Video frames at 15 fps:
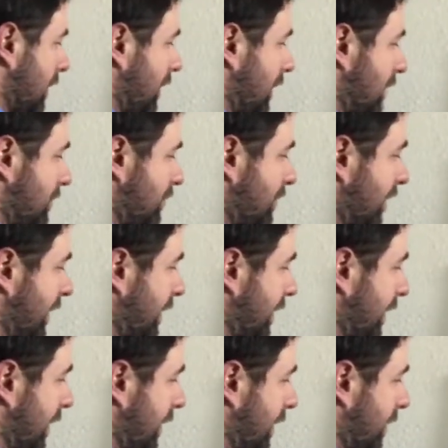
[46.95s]

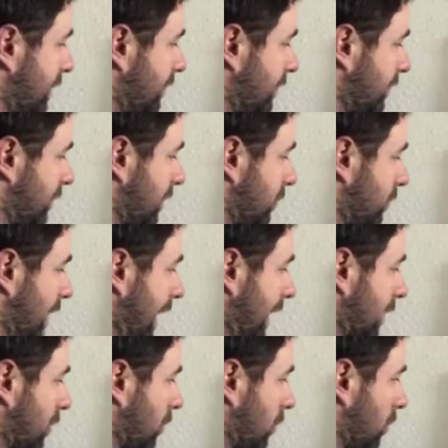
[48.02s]
instead of the
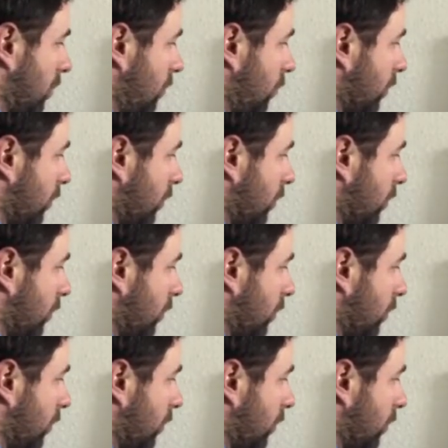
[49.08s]
radical,